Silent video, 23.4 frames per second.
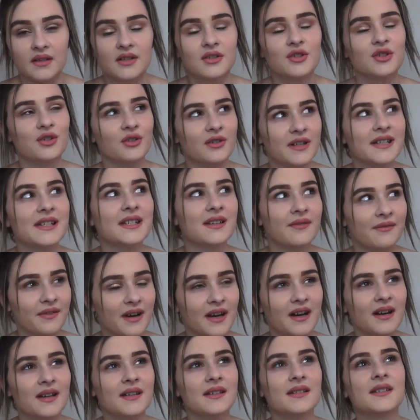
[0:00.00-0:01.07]
Troye
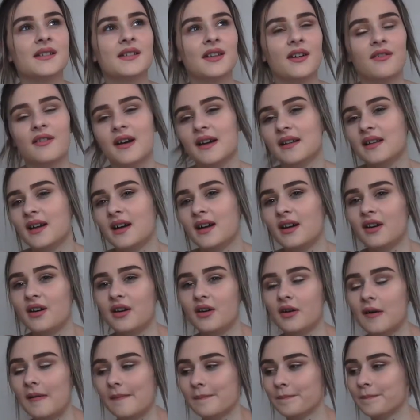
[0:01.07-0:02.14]
Sivan, Zoella,
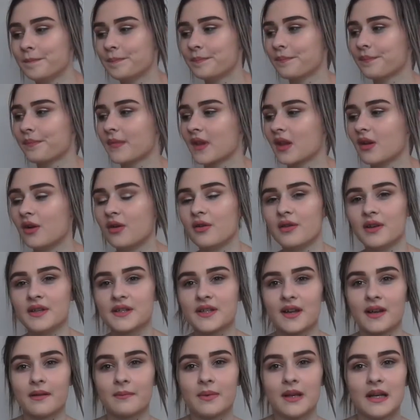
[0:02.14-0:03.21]
um, all those
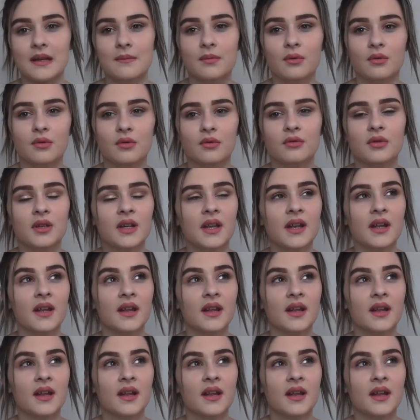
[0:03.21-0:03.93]
kind of people.